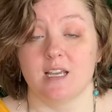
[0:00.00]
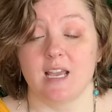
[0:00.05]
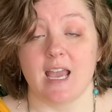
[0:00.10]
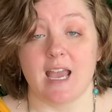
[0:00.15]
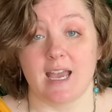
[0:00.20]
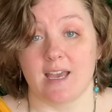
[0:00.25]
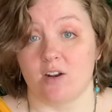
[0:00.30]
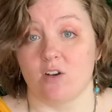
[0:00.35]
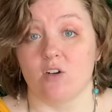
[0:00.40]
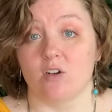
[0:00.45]

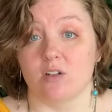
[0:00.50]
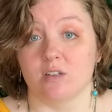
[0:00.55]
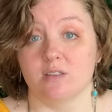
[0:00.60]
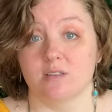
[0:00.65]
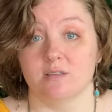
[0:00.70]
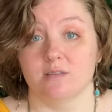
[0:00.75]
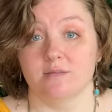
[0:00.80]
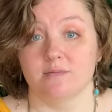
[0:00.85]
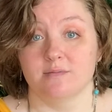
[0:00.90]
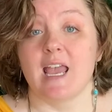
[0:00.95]
at all
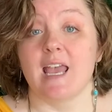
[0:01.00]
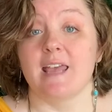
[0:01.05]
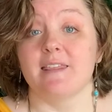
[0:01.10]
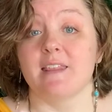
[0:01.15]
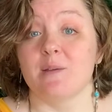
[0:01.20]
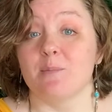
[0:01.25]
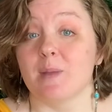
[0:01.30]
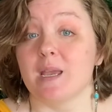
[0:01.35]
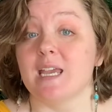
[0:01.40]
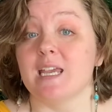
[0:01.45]
and
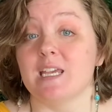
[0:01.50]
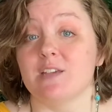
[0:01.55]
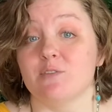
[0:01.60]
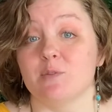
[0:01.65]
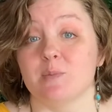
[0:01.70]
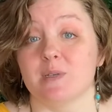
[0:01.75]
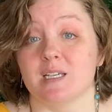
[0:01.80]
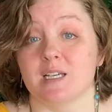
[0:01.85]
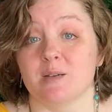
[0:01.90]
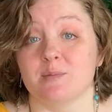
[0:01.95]
they may even
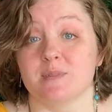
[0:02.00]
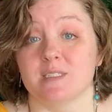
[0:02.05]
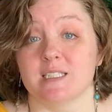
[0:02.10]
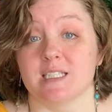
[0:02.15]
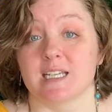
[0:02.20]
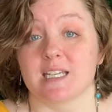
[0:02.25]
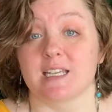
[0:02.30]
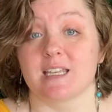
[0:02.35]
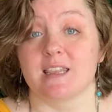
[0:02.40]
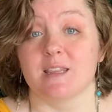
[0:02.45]
become
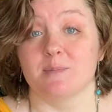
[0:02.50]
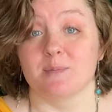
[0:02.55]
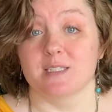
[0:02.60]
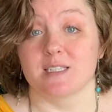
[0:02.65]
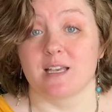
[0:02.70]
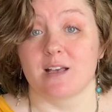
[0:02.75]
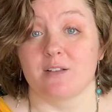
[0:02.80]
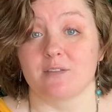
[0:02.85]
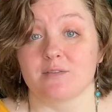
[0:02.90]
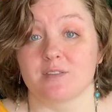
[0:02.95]
sick
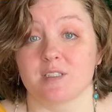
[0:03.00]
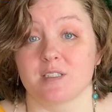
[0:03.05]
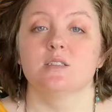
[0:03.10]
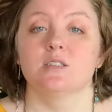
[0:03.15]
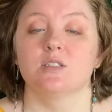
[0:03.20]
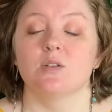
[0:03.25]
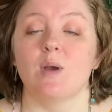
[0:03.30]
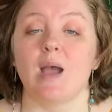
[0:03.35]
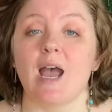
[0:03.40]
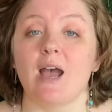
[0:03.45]
themselves.
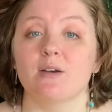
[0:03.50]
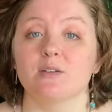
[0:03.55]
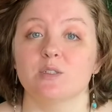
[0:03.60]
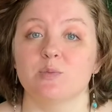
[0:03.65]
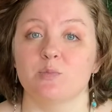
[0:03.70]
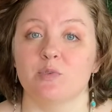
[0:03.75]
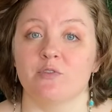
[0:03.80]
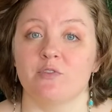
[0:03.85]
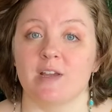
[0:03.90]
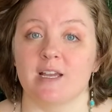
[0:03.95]
So, how to
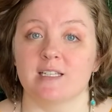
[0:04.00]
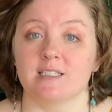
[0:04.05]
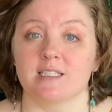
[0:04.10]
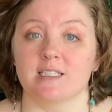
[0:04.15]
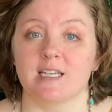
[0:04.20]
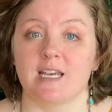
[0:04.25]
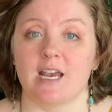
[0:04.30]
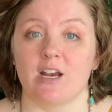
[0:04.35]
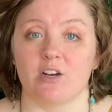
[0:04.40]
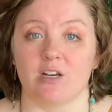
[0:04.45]
prevent
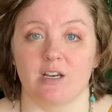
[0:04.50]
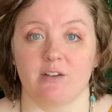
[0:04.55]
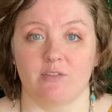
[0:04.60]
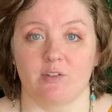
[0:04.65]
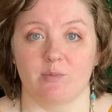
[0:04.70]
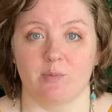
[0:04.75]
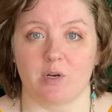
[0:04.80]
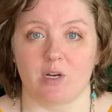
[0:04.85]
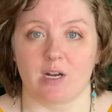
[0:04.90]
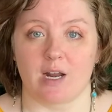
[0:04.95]

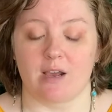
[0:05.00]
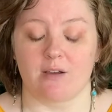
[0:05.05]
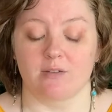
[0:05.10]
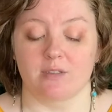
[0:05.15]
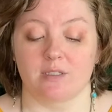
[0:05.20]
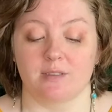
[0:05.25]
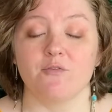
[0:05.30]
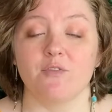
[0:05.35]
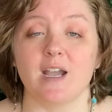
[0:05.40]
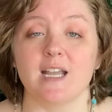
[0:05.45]
caregiver burnout?
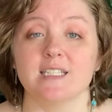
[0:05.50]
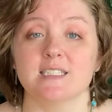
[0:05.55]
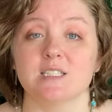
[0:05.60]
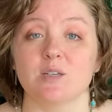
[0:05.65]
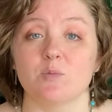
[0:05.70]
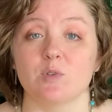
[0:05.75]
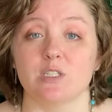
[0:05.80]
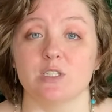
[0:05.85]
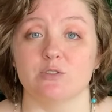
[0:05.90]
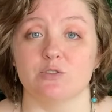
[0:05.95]
Find
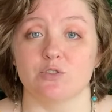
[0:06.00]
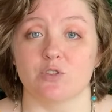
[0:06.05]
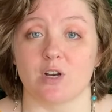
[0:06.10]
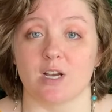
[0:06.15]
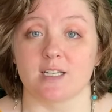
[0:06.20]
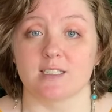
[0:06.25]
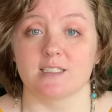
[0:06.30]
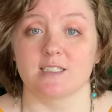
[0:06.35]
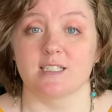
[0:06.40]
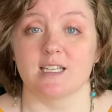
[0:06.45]
someone you
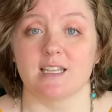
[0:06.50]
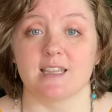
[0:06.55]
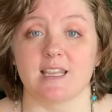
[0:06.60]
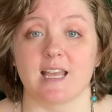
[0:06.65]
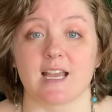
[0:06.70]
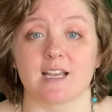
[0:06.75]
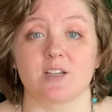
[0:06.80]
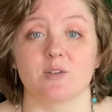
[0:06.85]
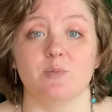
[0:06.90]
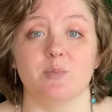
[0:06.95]
trust, and
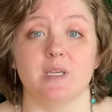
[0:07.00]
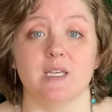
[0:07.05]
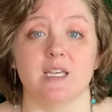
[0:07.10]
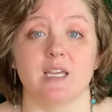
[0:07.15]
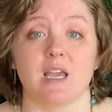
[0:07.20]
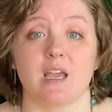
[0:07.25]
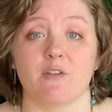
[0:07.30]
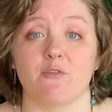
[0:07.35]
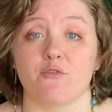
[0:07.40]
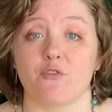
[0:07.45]
that could be
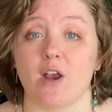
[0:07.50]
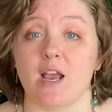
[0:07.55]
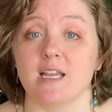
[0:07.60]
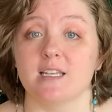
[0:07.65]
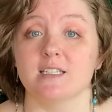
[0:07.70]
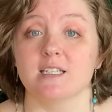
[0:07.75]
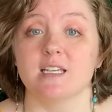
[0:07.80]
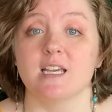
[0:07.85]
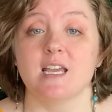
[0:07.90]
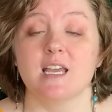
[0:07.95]
a
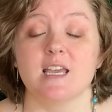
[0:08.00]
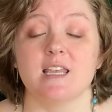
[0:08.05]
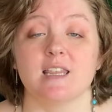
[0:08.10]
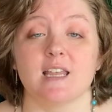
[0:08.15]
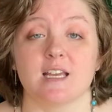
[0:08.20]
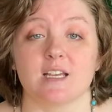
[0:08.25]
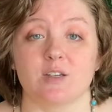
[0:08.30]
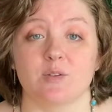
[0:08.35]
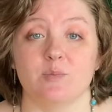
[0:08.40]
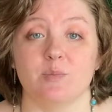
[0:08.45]
friend,
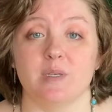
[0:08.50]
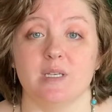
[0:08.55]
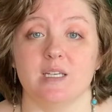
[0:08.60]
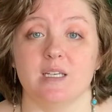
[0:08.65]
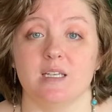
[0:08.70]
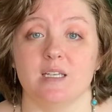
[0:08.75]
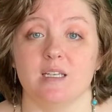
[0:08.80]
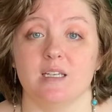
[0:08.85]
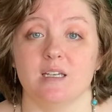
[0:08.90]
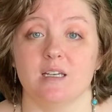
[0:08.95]
that could
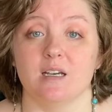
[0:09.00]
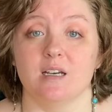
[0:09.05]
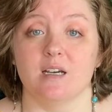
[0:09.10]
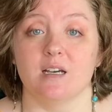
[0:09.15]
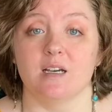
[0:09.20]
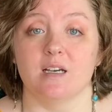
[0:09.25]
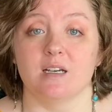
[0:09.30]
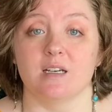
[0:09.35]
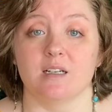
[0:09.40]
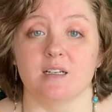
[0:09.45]
be
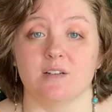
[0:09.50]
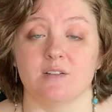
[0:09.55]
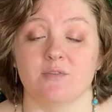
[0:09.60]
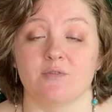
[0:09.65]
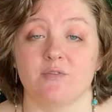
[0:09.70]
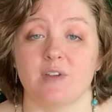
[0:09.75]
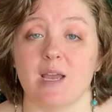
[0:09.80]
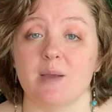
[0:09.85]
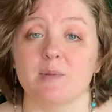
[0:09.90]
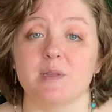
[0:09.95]
a
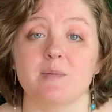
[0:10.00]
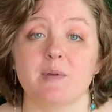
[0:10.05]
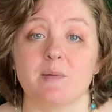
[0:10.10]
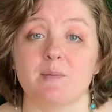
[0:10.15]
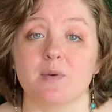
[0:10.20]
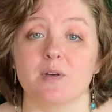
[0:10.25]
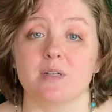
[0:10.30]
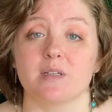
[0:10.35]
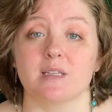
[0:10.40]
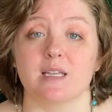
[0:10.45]
family
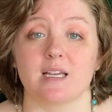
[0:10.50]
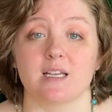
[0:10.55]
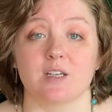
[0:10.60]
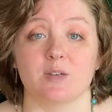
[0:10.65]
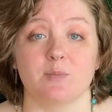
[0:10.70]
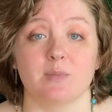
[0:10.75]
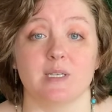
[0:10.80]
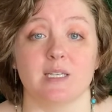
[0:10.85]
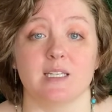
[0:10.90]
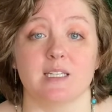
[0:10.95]
member, that
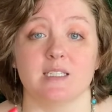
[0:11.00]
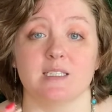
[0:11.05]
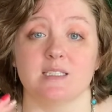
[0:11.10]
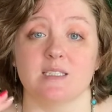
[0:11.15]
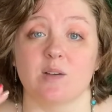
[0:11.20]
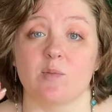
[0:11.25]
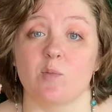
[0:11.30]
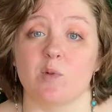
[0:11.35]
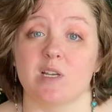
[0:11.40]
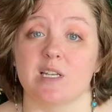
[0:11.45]
could be
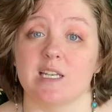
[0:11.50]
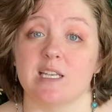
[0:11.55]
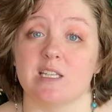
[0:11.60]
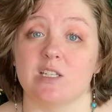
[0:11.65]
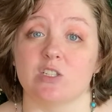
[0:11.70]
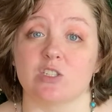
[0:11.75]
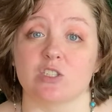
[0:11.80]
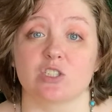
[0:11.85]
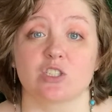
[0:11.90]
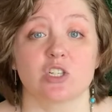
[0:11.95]
someone in
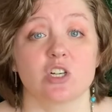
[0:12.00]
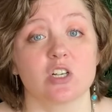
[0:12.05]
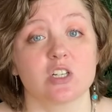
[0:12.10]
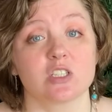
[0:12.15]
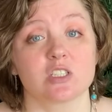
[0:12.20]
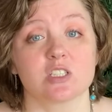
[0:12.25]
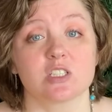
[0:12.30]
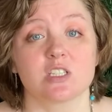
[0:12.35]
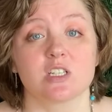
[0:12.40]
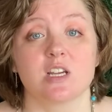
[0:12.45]
your
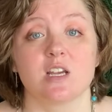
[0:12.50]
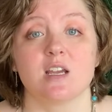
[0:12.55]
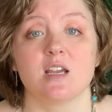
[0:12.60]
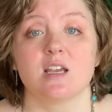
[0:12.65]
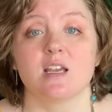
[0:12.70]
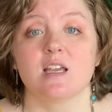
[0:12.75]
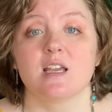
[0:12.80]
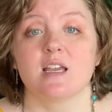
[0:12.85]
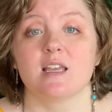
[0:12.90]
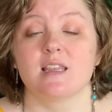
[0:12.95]
church,
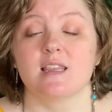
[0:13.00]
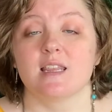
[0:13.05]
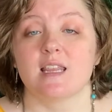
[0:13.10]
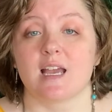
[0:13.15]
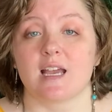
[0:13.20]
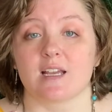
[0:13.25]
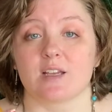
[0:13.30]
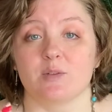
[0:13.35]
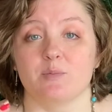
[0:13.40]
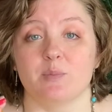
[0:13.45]

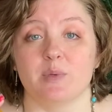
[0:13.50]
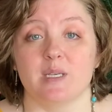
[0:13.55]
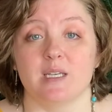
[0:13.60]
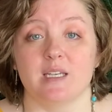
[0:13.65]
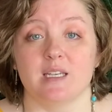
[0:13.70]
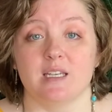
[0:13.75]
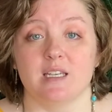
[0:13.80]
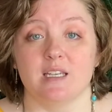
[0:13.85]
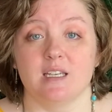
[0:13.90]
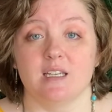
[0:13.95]
that could
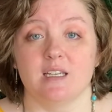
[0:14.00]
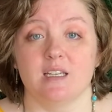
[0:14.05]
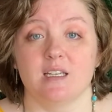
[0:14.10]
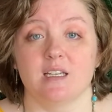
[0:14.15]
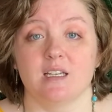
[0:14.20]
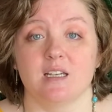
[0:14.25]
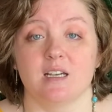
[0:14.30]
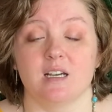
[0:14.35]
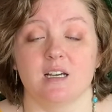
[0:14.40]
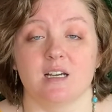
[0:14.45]
be
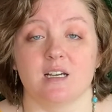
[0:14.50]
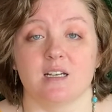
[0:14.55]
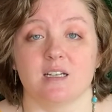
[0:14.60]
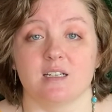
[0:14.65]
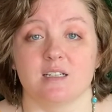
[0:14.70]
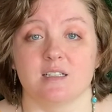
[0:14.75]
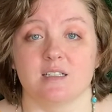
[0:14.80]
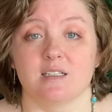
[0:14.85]
uh,